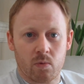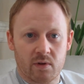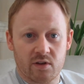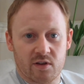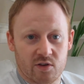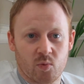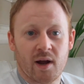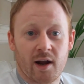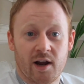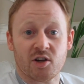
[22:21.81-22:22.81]
This is
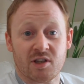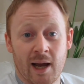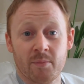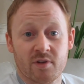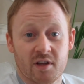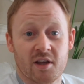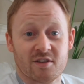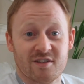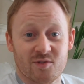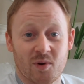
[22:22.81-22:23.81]
what actually happens in the
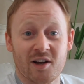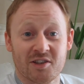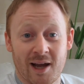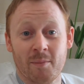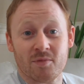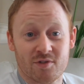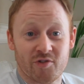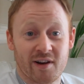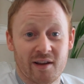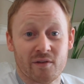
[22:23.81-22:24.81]
kitchen. This is what actually happens
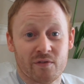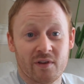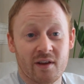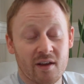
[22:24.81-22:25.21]
in real life.